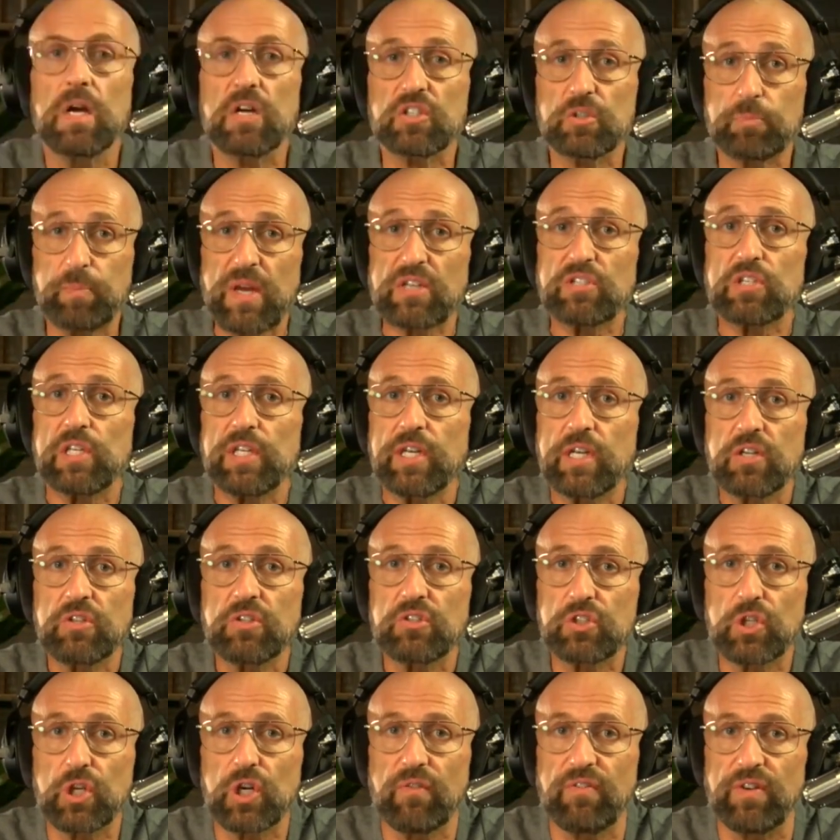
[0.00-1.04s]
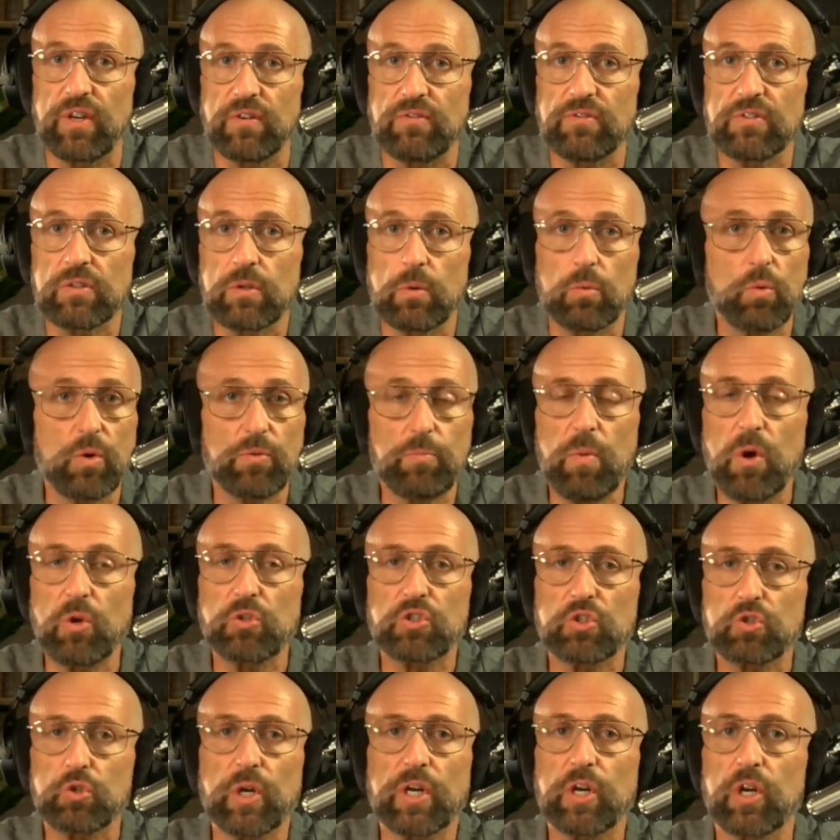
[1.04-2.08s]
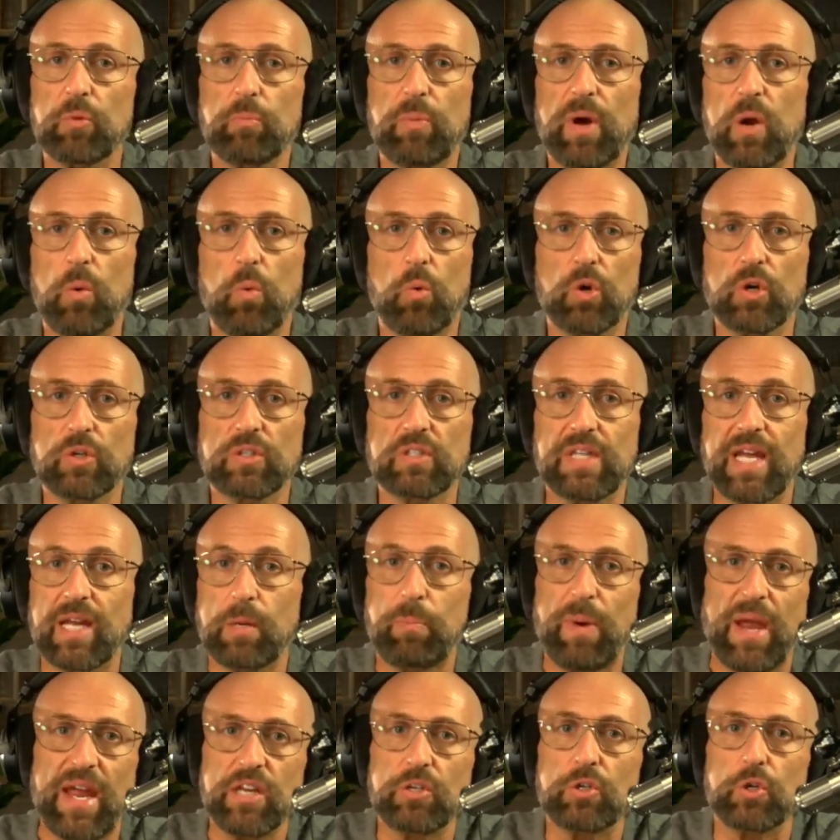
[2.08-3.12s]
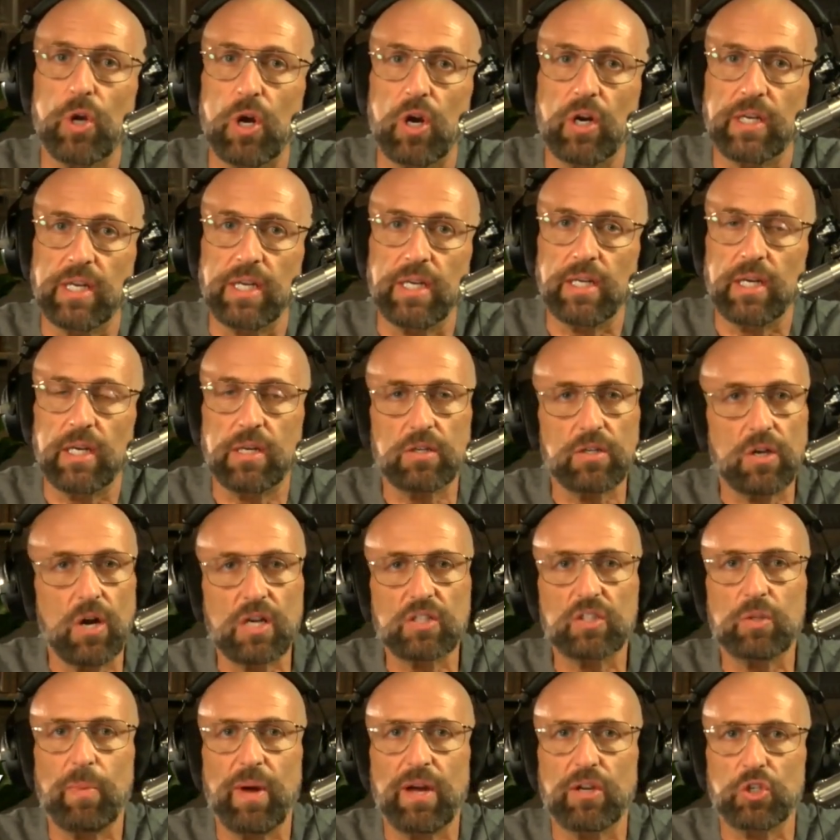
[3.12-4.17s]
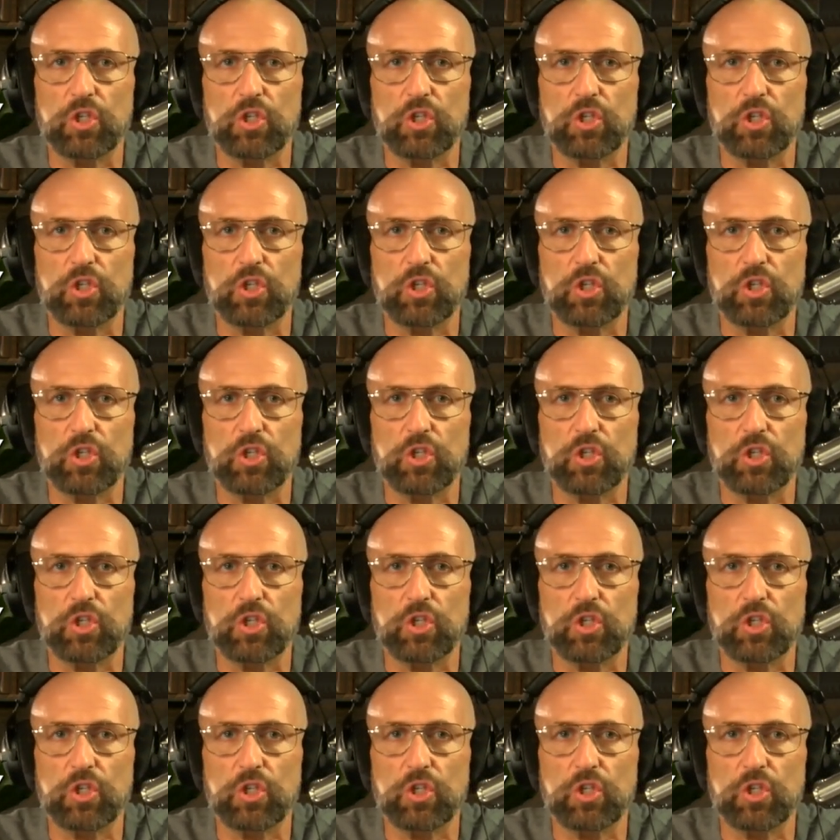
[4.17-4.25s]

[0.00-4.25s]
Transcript: especially conservatives, with most triggered by words like patriarchy and talks about